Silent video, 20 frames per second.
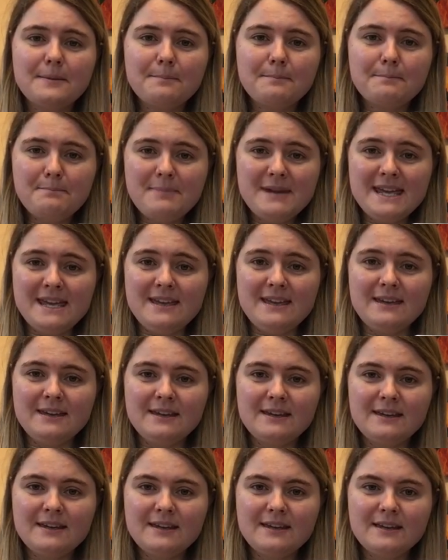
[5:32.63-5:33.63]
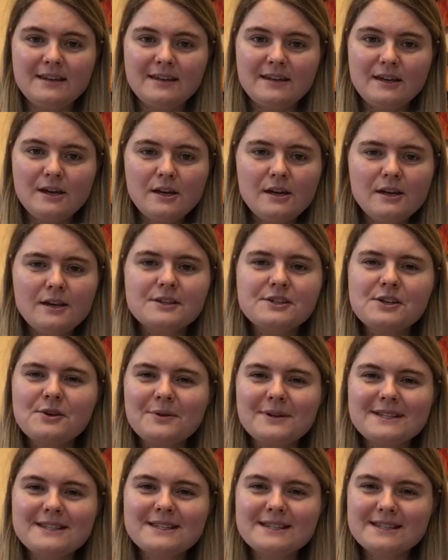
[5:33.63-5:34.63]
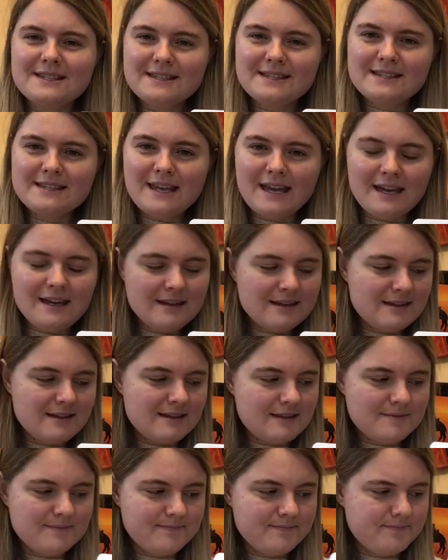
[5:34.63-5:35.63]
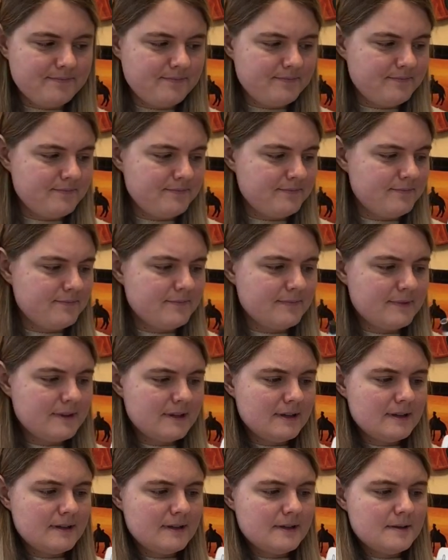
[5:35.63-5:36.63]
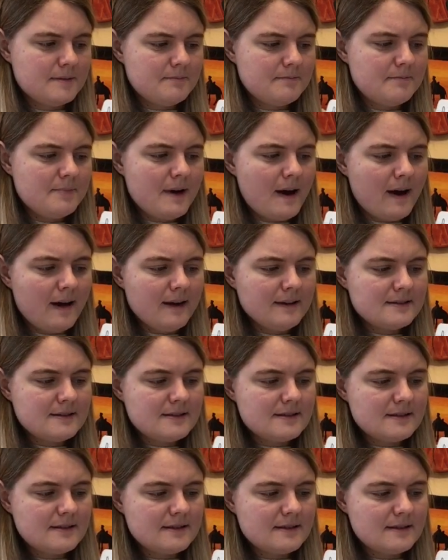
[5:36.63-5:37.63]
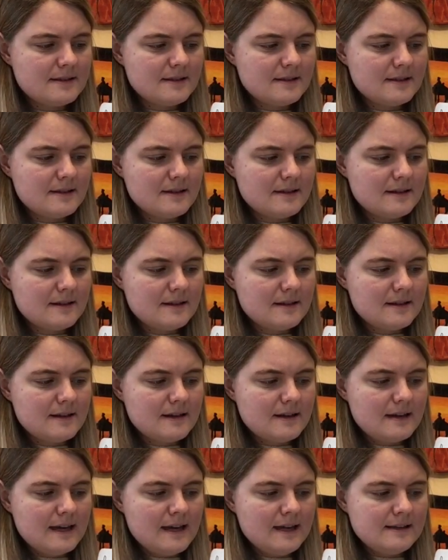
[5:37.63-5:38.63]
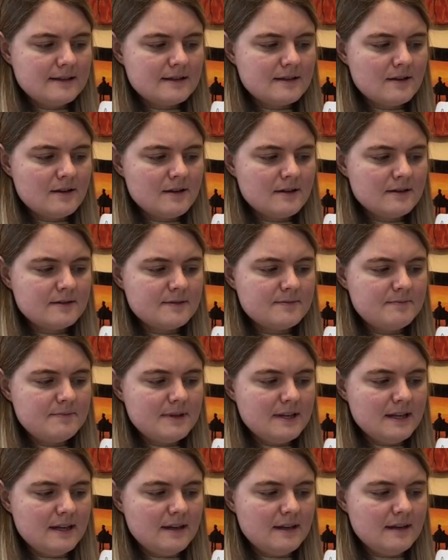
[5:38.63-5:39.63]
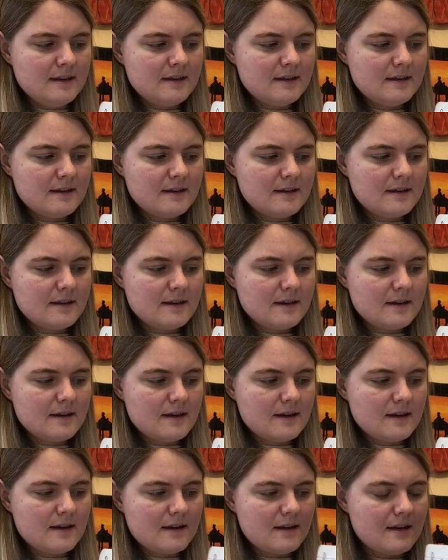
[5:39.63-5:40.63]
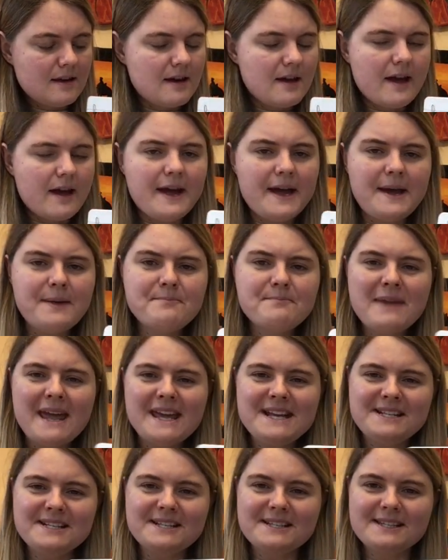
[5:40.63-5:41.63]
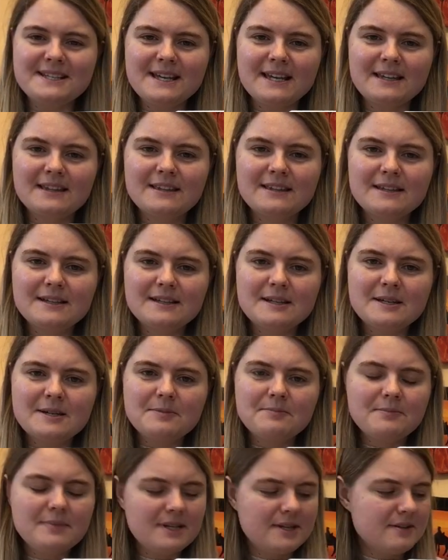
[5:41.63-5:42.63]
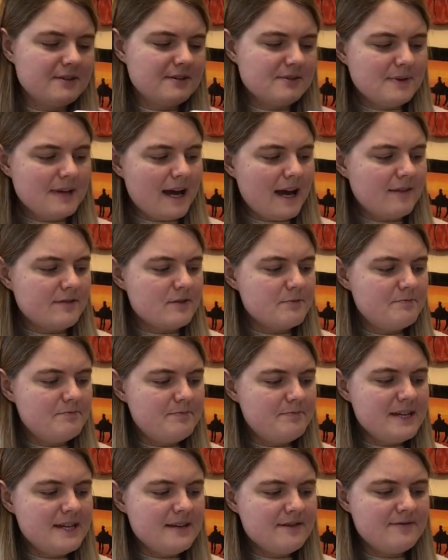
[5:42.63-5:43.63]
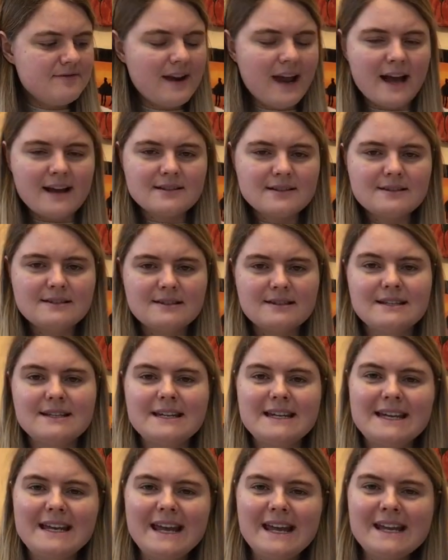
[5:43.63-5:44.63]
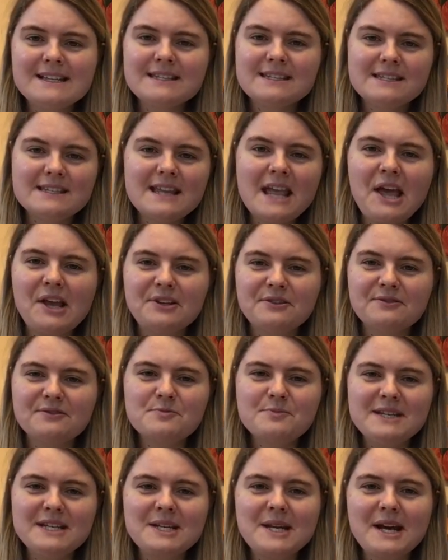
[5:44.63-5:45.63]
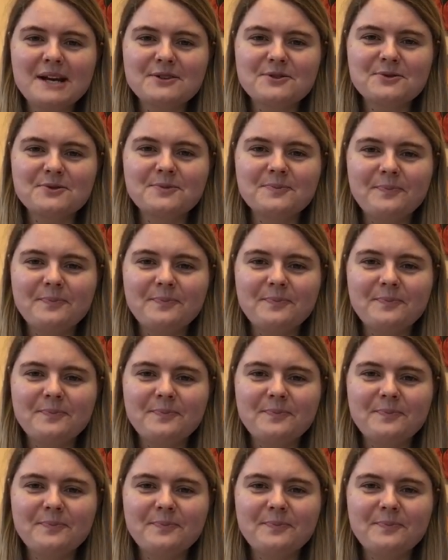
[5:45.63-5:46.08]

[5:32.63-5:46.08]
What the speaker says: B. So it's a sixth, but it can't be a major sixth because we have a B flat instead of a B natural,